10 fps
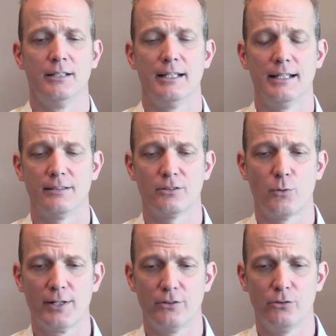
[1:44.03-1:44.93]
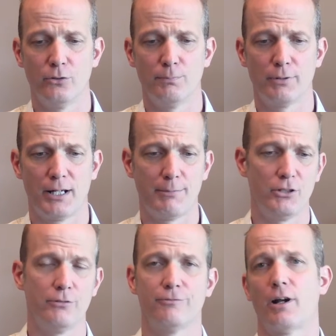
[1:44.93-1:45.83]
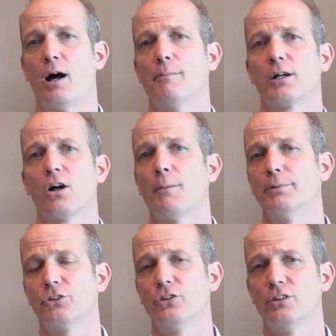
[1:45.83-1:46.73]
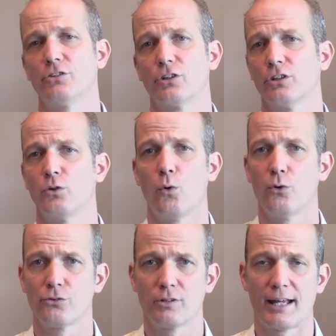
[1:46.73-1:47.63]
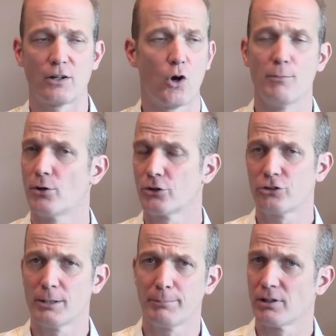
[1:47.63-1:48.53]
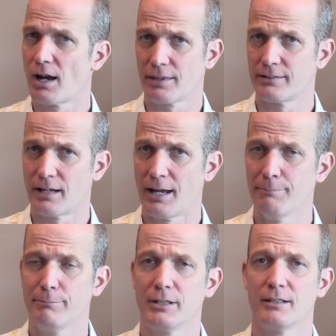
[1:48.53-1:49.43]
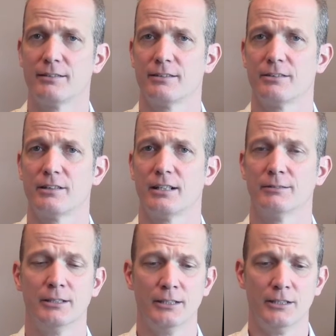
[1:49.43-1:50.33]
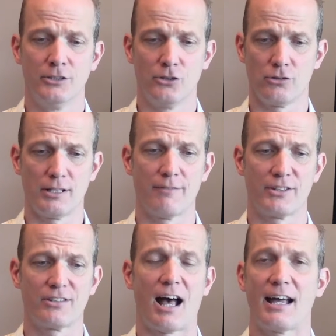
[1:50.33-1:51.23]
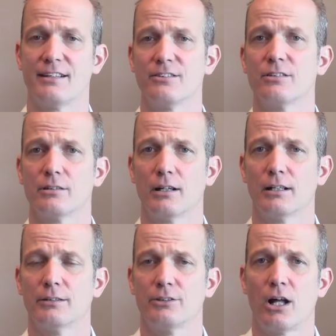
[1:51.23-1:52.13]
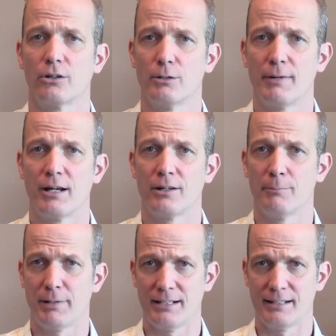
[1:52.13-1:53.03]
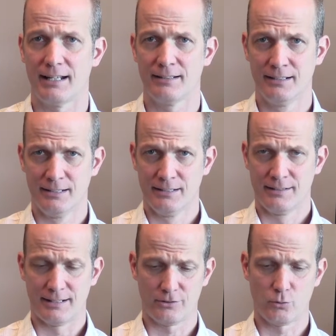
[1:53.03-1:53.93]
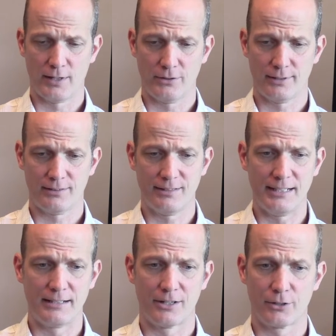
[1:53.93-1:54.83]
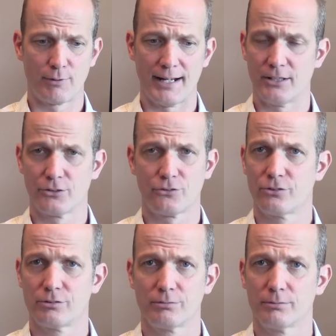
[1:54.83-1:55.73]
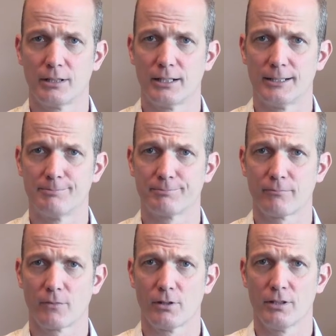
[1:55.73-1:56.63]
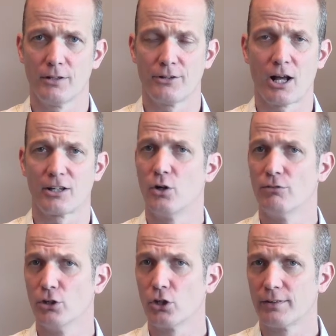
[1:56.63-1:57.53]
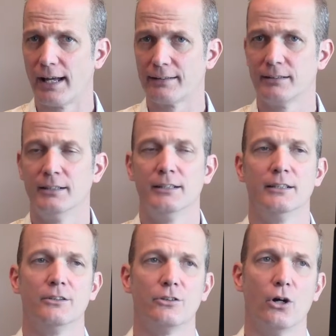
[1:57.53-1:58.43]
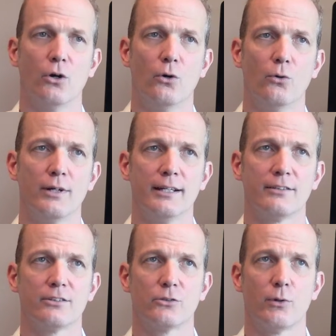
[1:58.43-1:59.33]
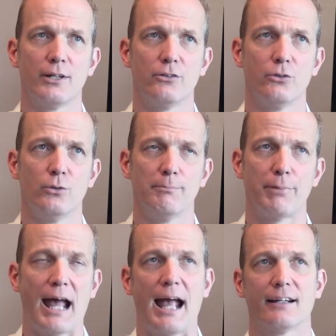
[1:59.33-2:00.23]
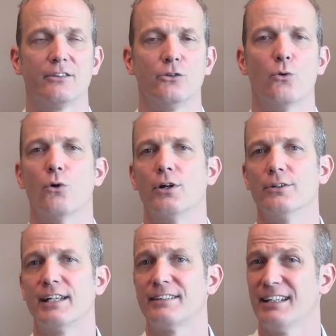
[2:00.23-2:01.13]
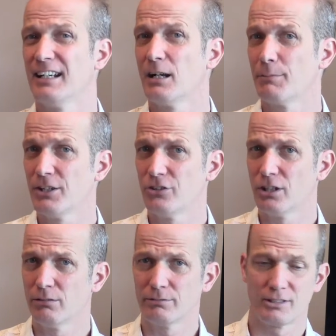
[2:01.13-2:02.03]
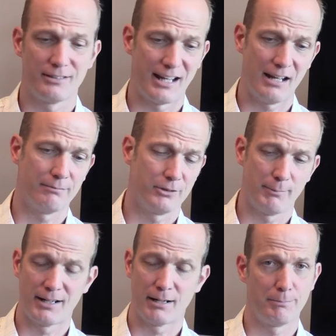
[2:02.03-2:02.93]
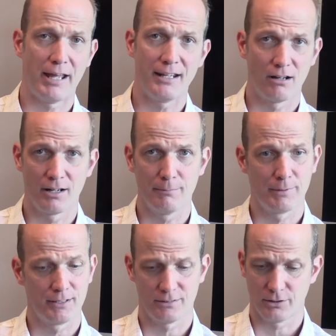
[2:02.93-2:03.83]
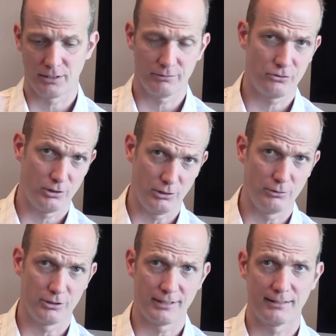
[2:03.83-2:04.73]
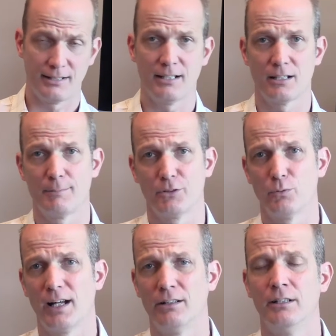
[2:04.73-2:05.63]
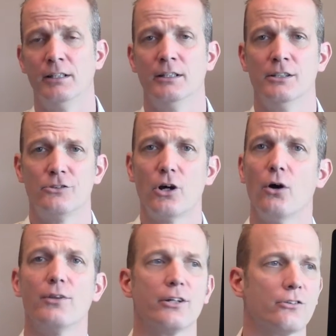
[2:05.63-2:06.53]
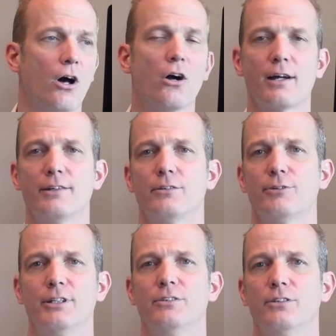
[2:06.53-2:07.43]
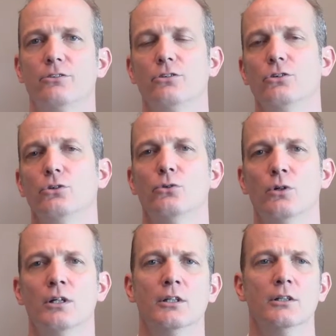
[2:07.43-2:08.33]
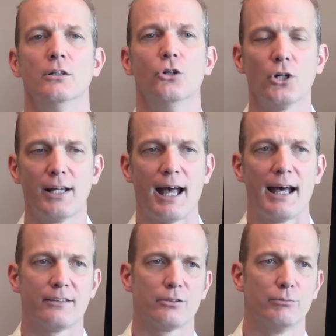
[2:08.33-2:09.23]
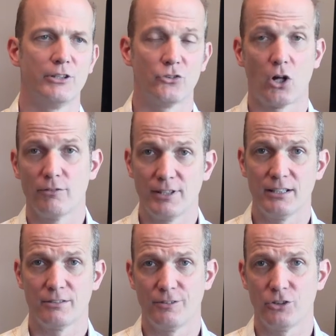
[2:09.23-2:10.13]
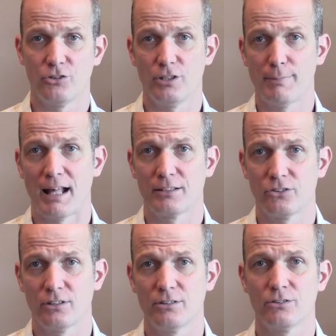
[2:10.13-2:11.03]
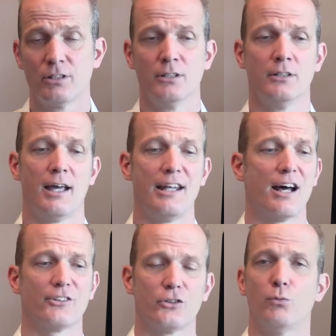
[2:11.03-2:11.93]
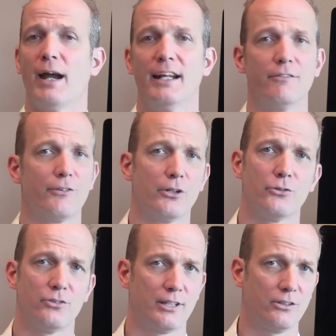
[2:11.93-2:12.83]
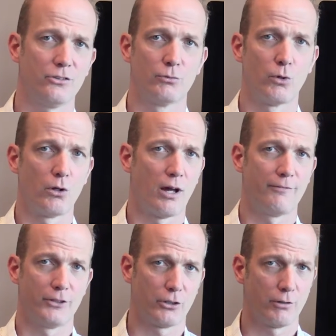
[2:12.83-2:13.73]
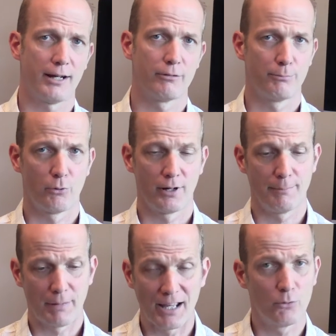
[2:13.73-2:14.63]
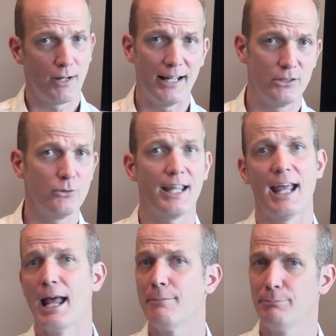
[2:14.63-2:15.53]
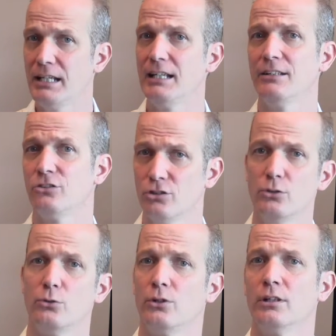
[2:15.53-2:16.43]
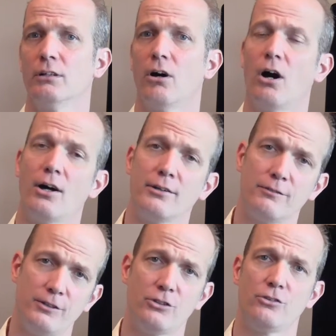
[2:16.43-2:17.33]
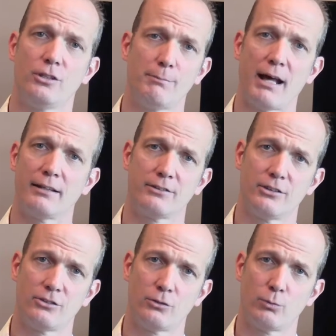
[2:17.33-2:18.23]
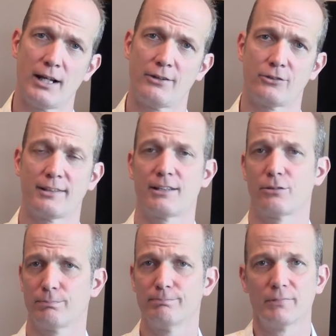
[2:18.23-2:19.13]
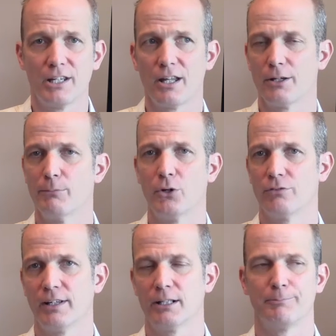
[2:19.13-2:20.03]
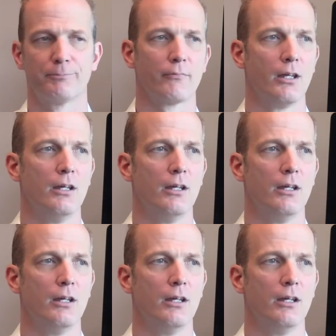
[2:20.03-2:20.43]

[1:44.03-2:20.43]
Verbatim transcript: It's going to prohibit you from accomplishing certain goals like home ownership a lot of the time because it's uh, usually of a size, uh, dollar amount, unpaid debt that's going to exceed underwriters. Um, you know, they're not going to overlook that. So it's going to impact your debt to income ratio. To debt, you be paying on it, but it's going to skew your debt to income as well. So there's all kinds of reasons to look at resolving deficiency balances and not just waiting for those things to roll off of your credit report. And by the way, you can be sued on deficiency balances as well, so that's another motivator.